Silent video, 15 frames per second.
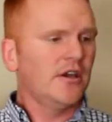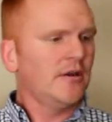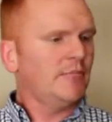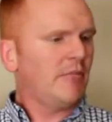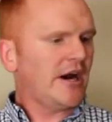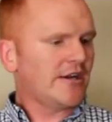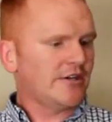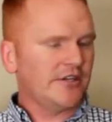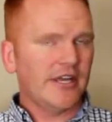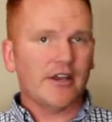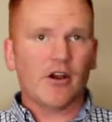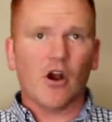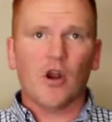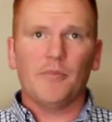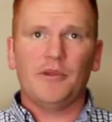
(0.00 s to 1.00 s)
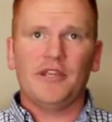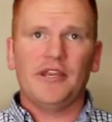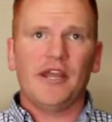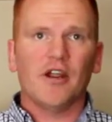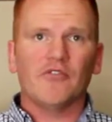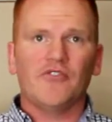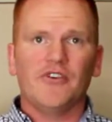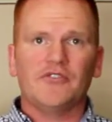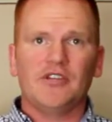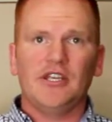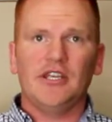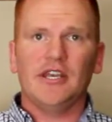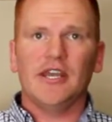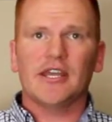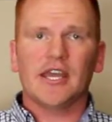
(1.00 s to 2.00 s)
modern day carbine,
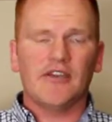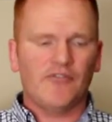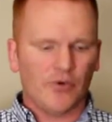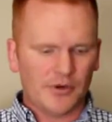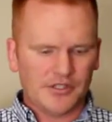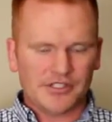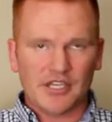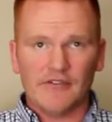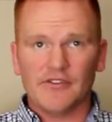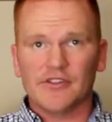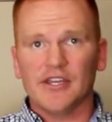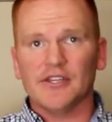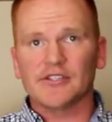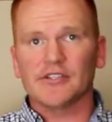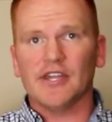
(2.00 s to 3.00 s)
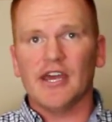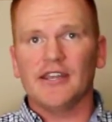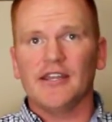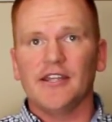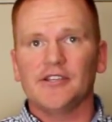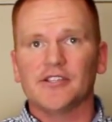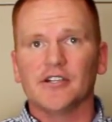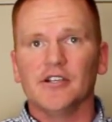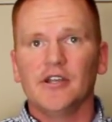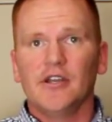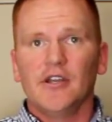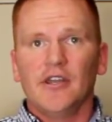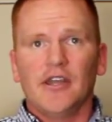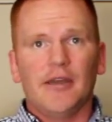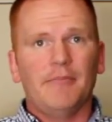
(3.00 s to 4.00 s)
AR15, AK-47, things of that nature,
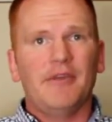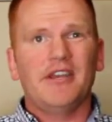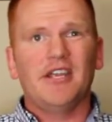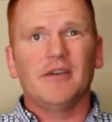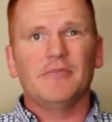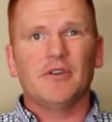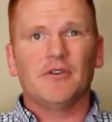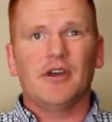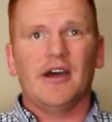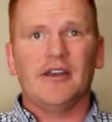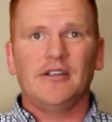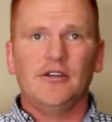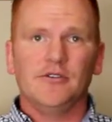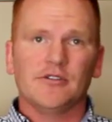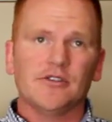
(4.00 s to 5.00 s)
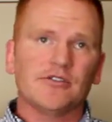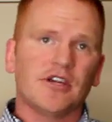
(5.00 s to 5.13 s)
and many of them don't know how to use it.